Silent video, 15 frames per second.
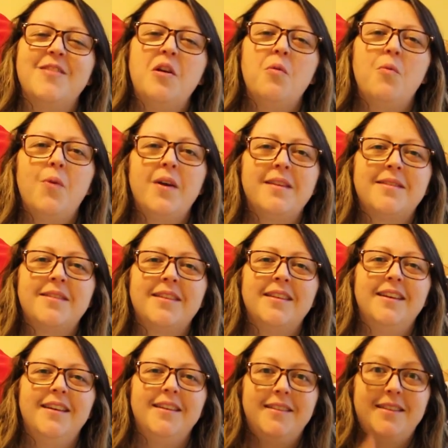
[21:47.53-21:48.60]
with
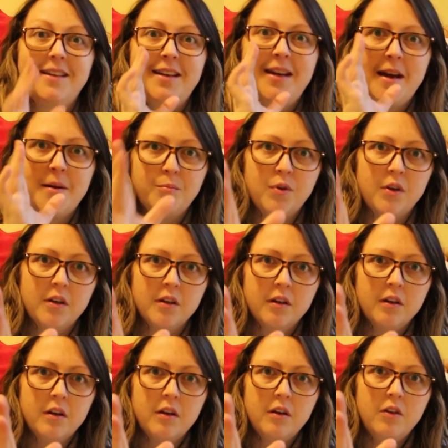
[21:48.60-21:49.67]
the camera,
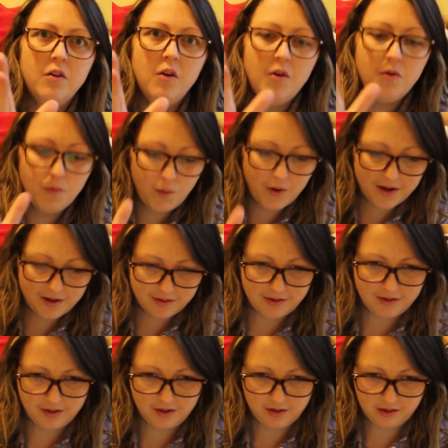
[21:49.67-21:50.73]
not
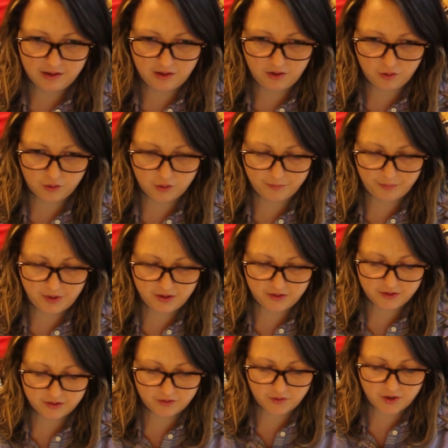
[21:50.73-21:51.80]
with your computer
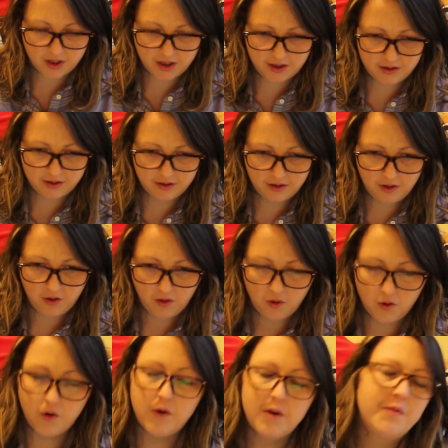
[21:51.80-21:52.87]
screen,
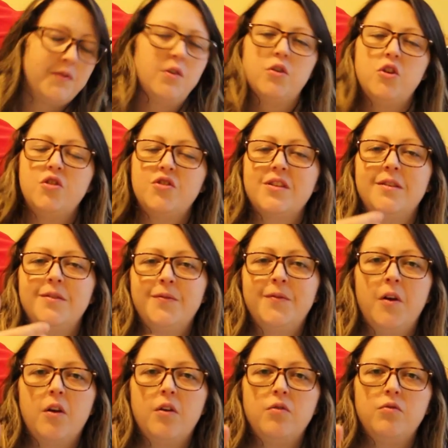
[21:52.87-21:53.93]
or if you're using a
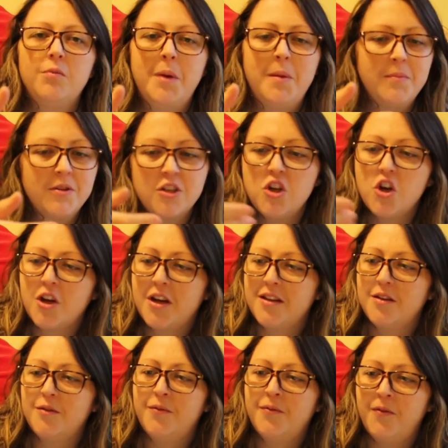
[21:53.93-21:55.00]
phone, remember to look at
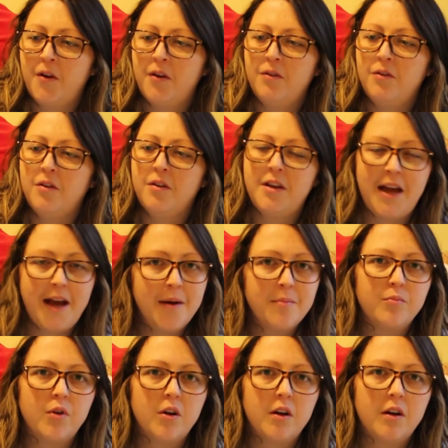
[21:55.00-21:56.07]
the phone
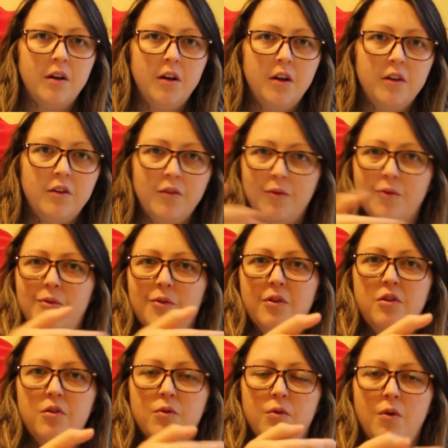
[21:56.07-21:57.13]
camera, not
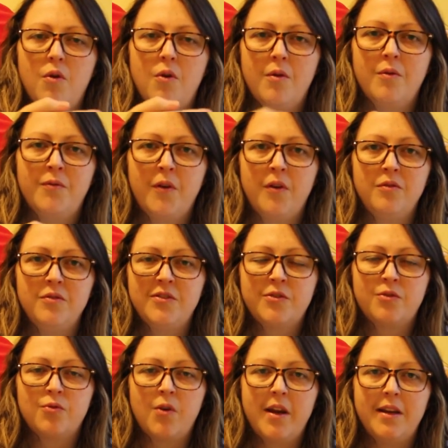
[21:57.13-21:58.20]
your phone
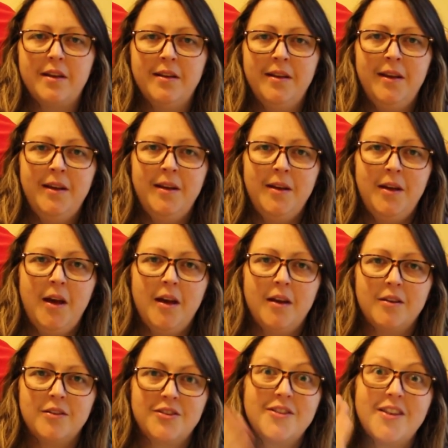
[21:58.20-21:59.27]
screen,
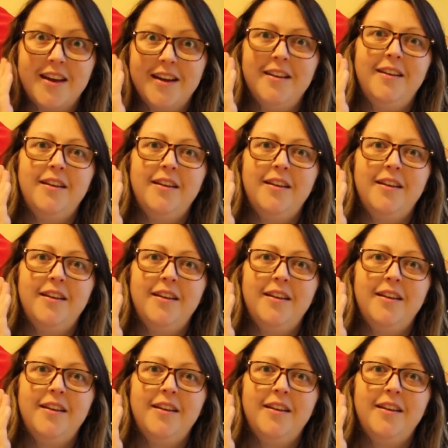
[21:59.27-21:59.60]
so that